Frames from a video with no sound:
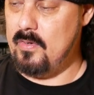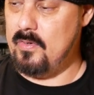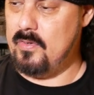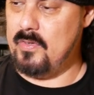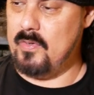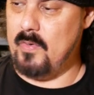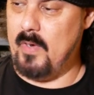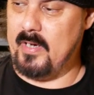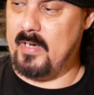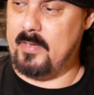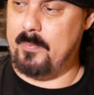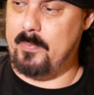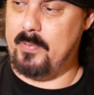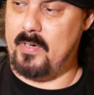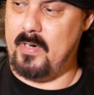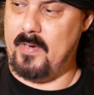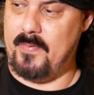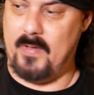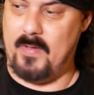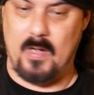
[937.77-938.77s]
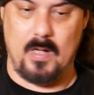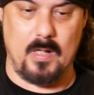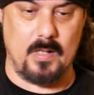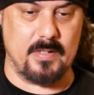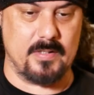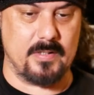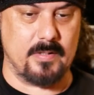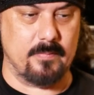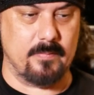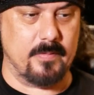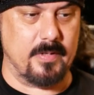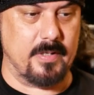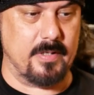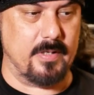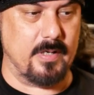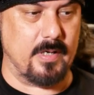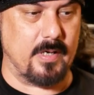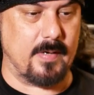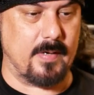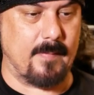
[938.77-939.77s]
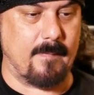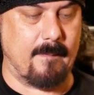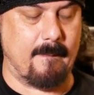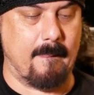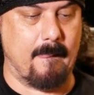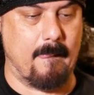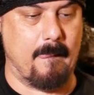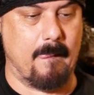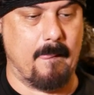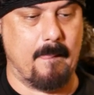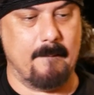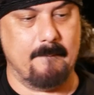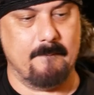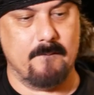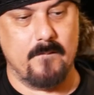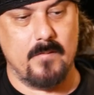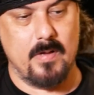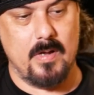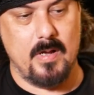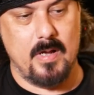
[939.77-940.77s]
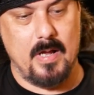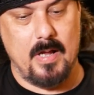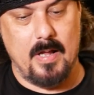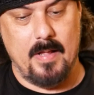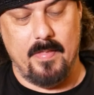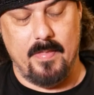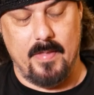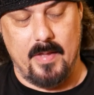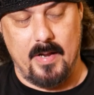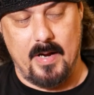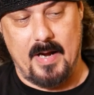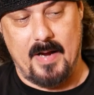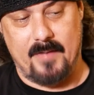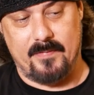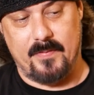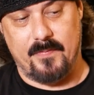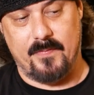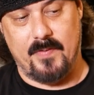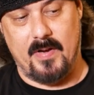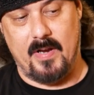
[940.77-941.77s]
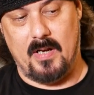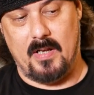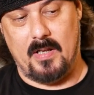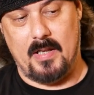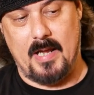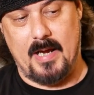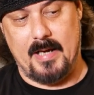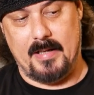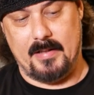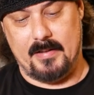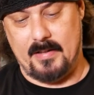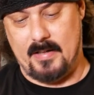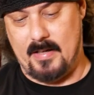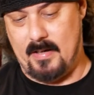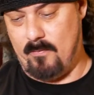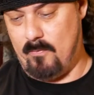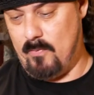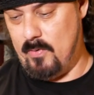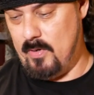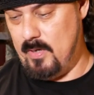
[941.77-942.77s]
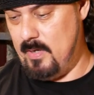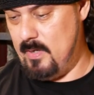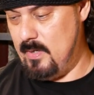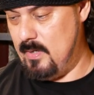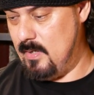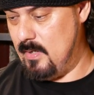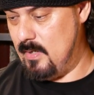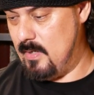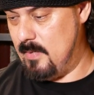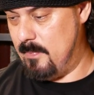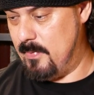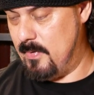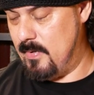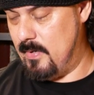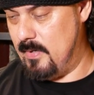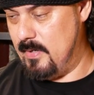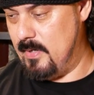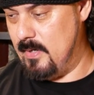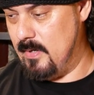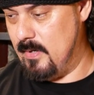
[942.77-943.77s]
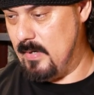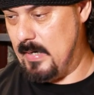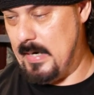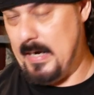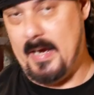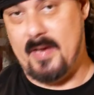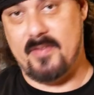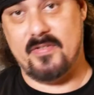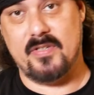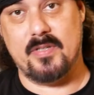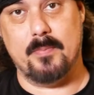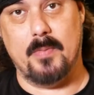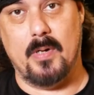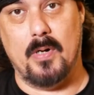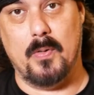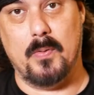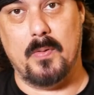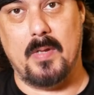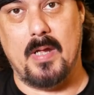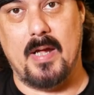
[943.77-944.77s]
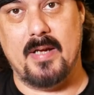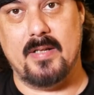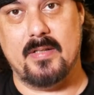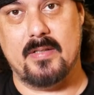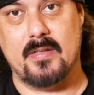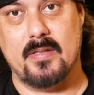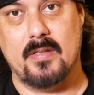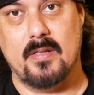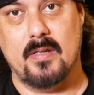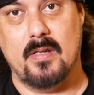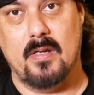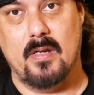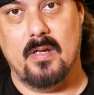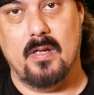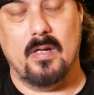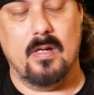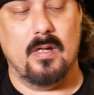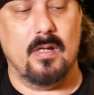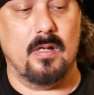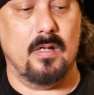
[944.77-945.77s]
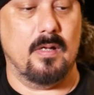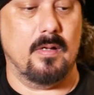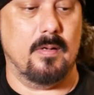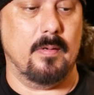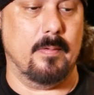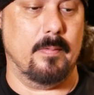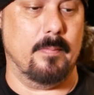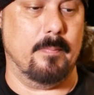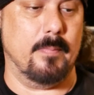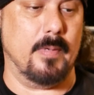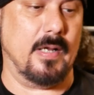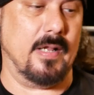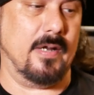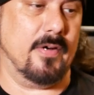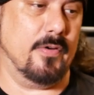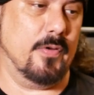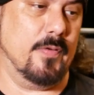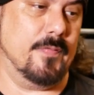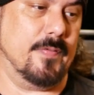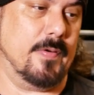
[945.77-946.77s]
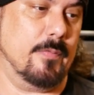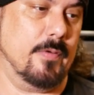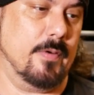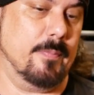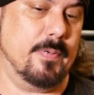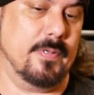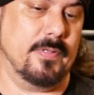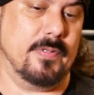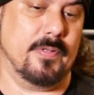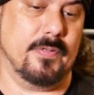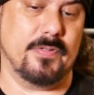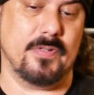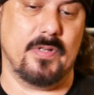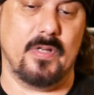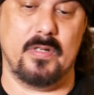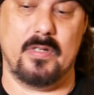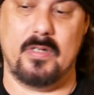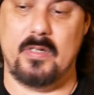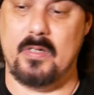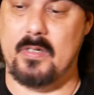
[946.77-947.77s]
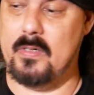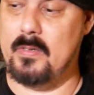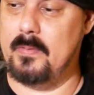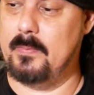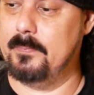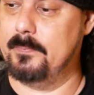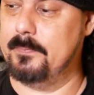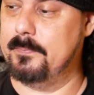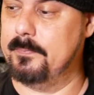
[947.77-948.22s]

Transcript: So I could put on the Hollison red dot. Then I have to find a light that I want to put on here. I have some O lights, but I don't know if I want to put those on here.